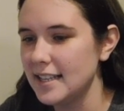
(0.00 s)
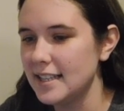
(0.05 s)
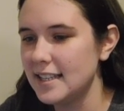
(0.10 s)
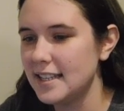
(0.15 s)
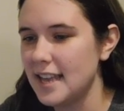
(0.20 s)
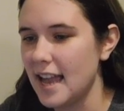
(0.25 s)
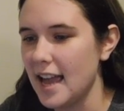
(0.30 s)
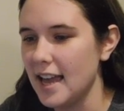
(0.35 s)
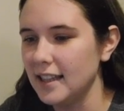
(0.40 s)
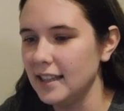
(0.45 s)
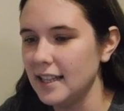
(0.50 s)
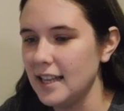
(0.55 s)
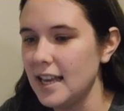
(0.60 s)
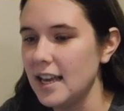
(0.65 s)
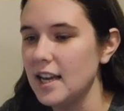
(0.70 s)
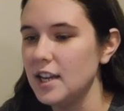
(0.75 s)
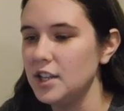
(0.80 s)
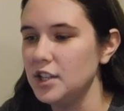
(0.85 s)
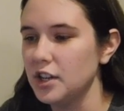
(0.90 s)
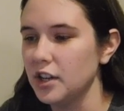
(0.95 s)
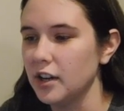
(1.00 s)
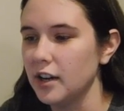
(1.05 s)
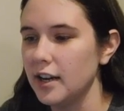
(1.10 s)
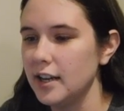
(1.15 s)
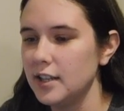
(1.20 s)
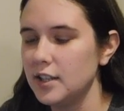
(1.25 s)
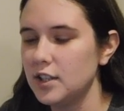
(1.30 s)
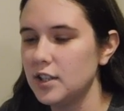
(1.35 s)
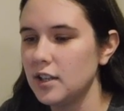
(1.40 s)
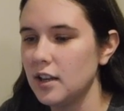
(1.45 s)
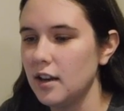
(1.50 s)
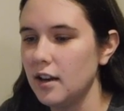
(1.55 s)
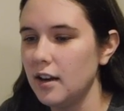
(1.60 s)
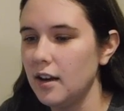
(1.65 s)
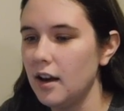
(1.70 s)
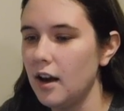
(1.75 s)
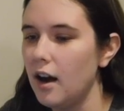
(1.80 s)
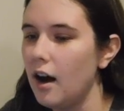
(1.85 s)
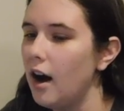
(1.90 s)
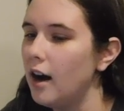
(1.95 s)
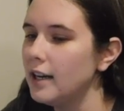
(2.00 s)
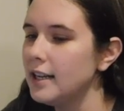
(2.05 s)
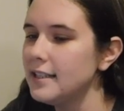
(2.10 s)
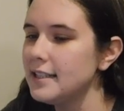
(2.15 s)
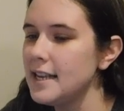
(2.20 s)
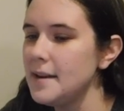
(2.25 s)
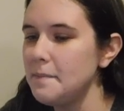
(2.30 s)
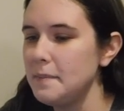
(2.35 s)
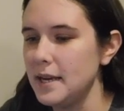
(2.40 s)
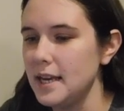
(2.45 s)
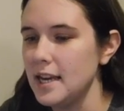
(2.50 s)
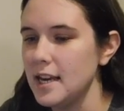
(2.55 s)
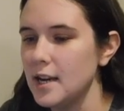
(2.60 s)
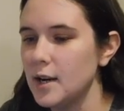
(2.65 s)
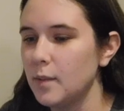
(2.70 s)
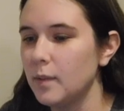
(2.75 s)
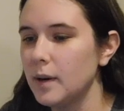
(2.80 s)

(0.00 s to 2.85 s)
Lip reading: Stanley Uris. Honestly, peak.